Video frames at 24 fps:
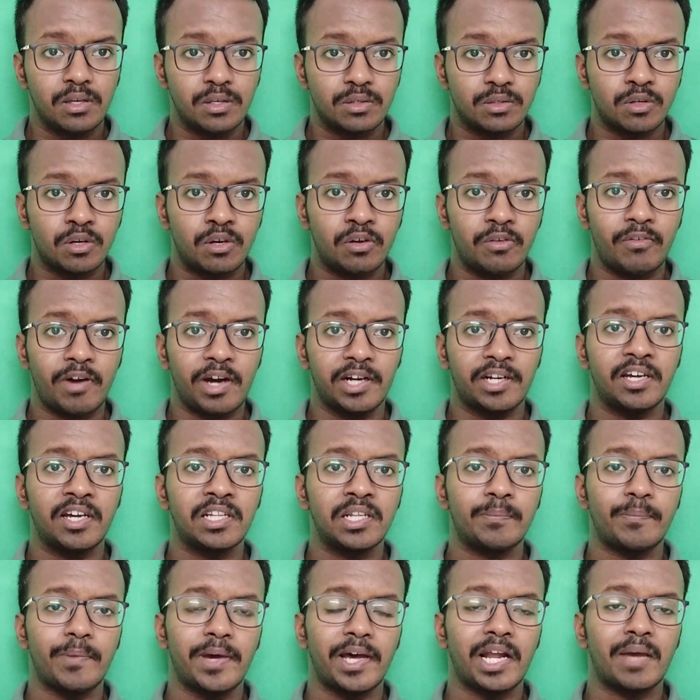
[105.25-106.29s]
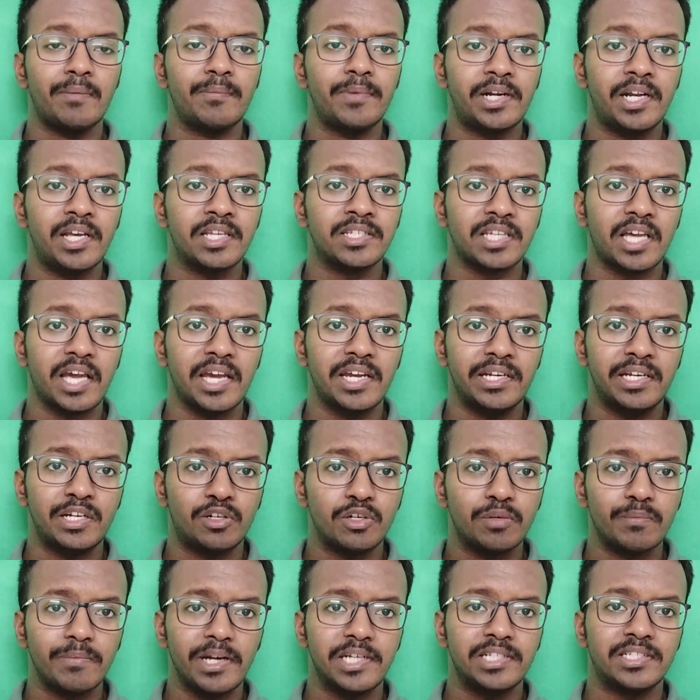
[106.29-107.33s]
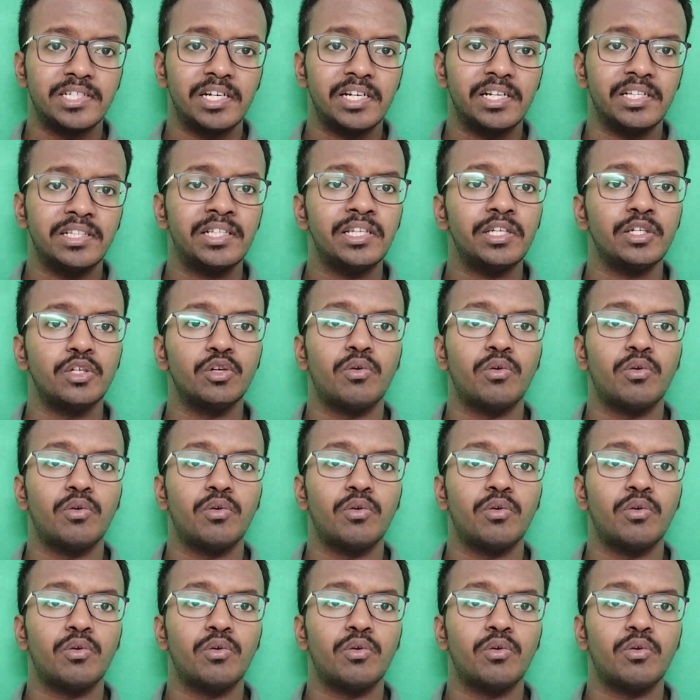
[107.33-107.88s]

So what are the parameters I need to mention in the